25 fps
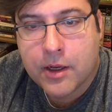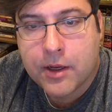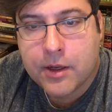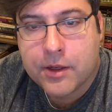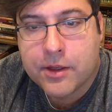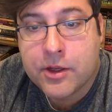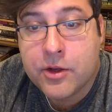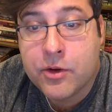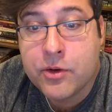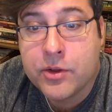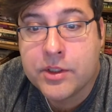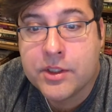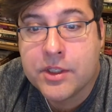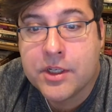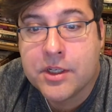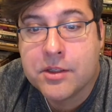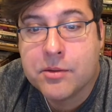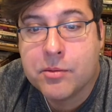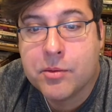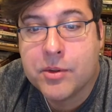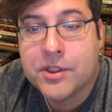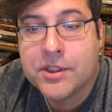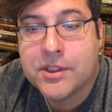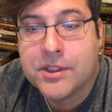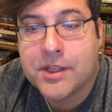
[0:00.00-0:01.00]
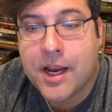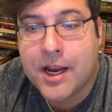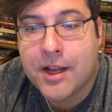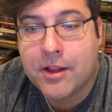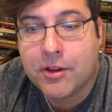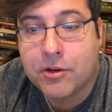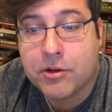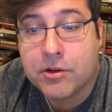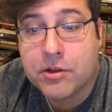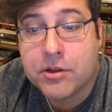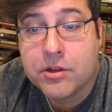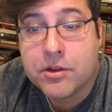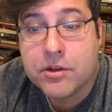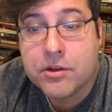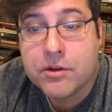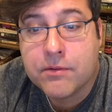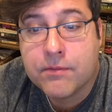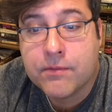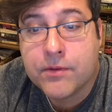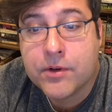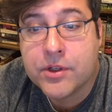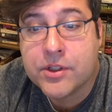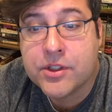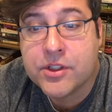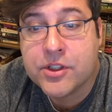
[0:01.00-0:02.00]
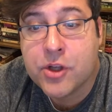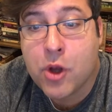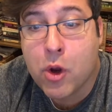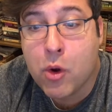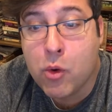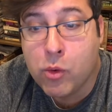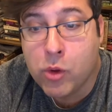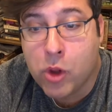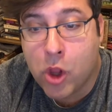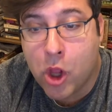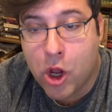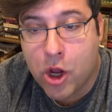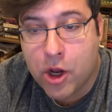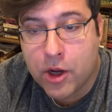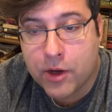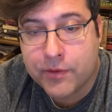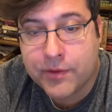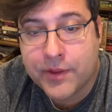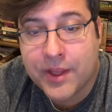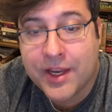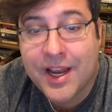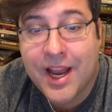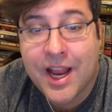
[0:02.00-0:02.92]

Eustace was silent for so long that